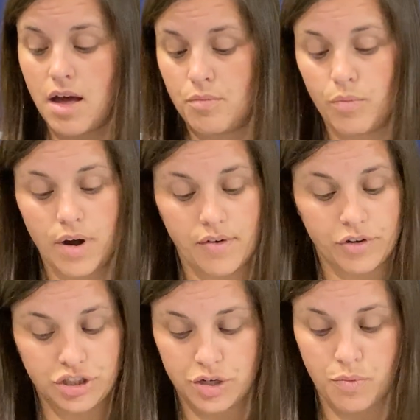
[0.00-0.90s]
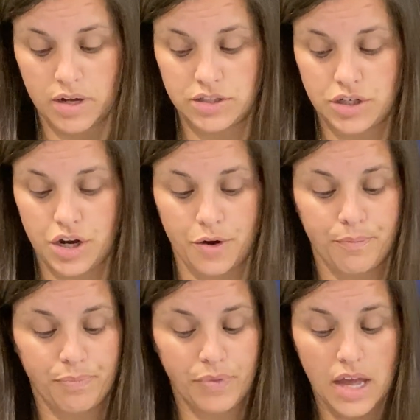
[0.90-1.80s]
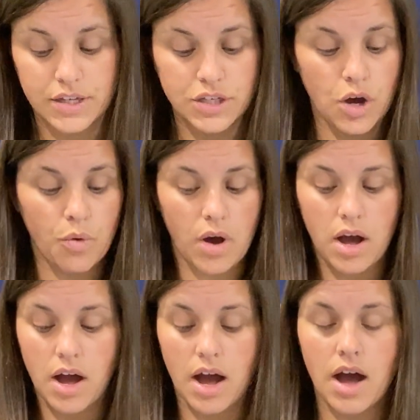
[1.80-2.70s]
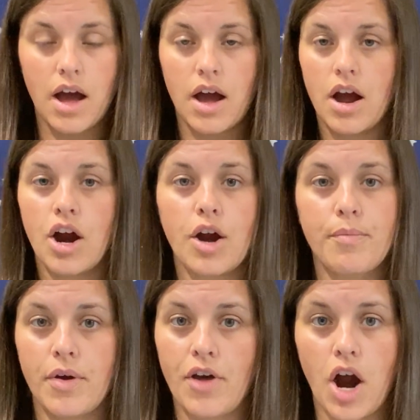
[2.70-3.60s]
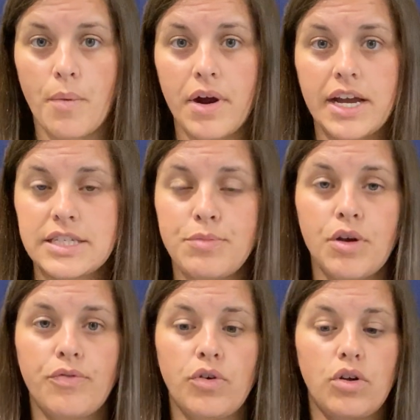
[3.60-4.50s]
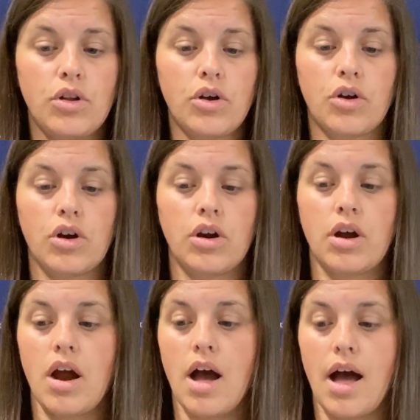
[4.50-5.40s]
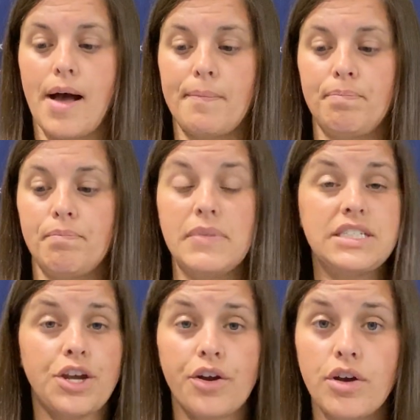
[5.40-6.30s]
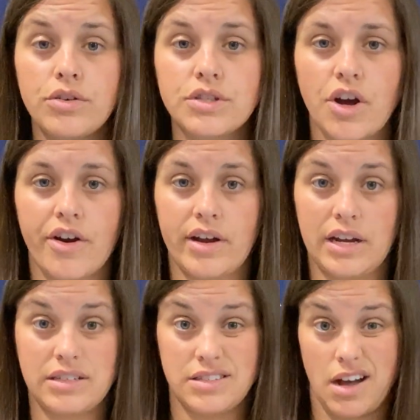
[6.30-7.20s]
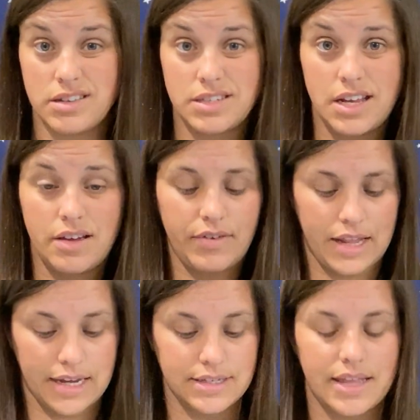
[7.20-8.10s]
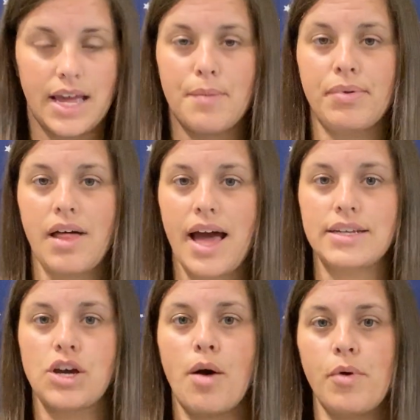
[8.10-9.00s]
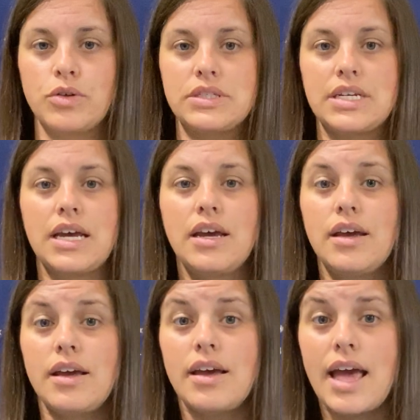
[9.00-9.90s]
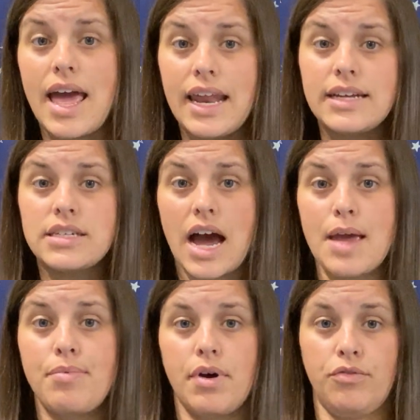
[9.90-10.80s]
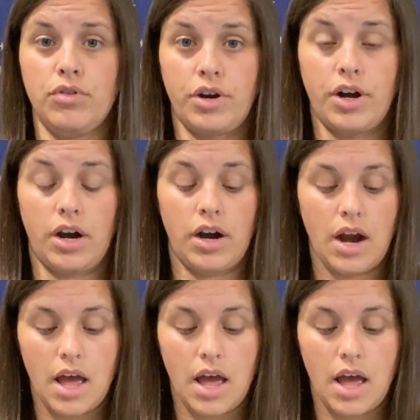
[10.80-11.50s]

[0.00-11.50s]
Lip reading: whatever she wants to do. So the artwork is beautiful. Her materials are exhaustive. And like I say, they apply to almost any type of learner.